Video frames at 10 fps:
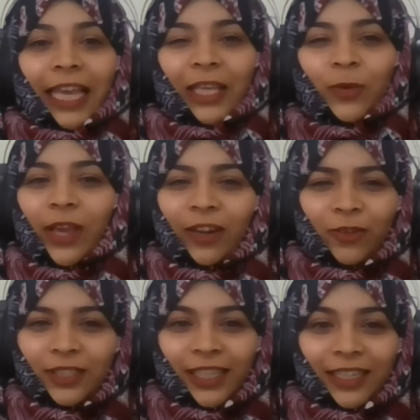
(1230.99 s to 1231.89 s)
you
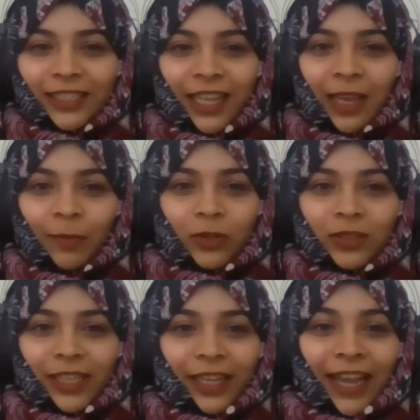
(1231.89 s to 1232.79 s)
can't really escape
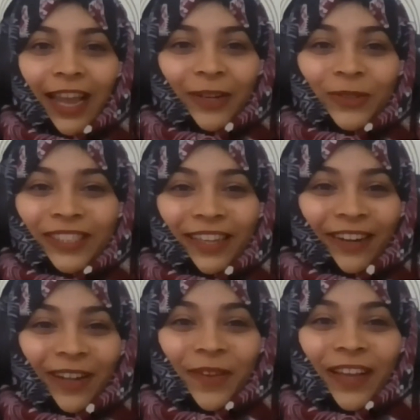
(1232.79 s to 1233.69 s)
all of the AI tools that
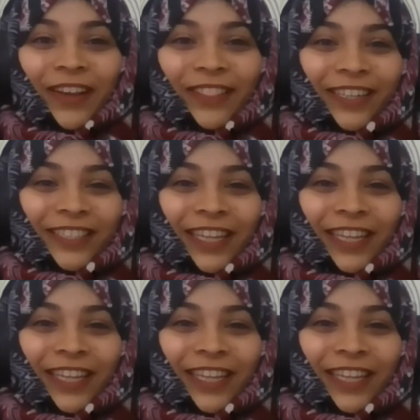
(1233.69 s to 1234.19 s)
are coming out there.